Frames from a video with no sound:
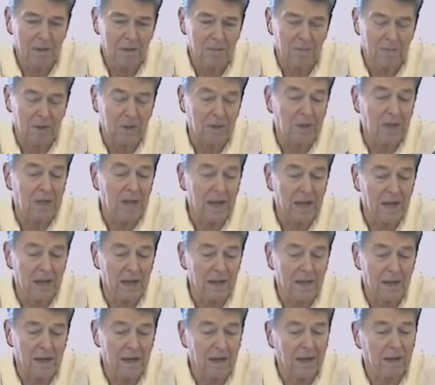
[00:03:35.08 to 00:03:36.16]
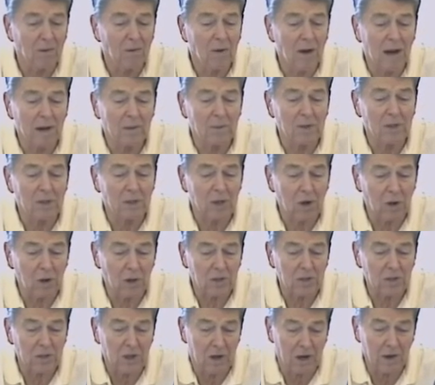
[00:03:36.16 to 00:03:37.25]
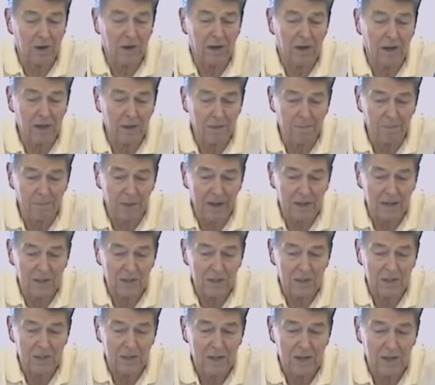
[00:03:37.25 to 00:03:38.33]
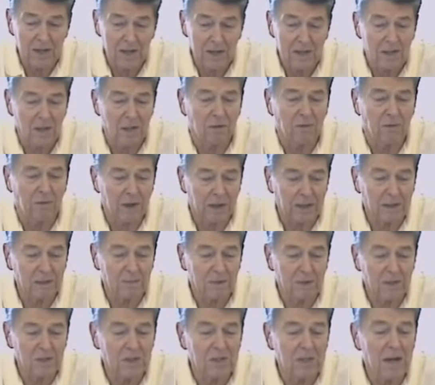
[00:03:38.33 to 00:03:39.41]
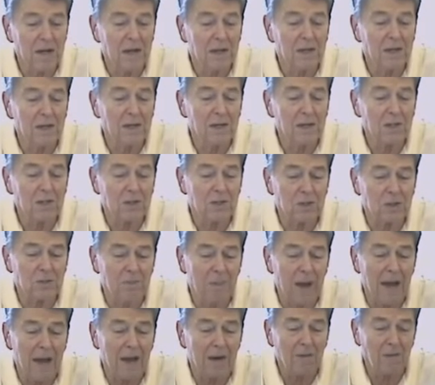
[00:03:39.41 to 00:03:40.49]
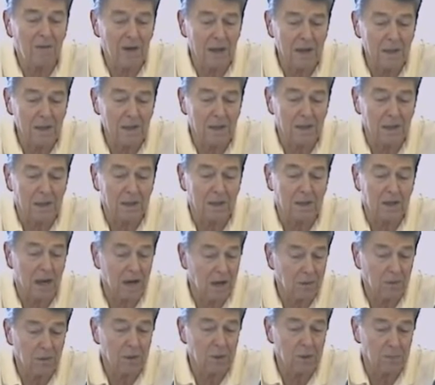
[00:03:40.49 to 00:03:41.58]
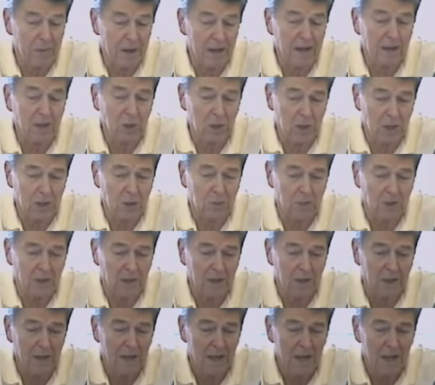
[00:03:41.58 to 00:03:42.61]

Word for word: But today, the Nicaraguan talks are at an impasse, the victim of the Sandinistas' bad faith and Congress' bad judgment.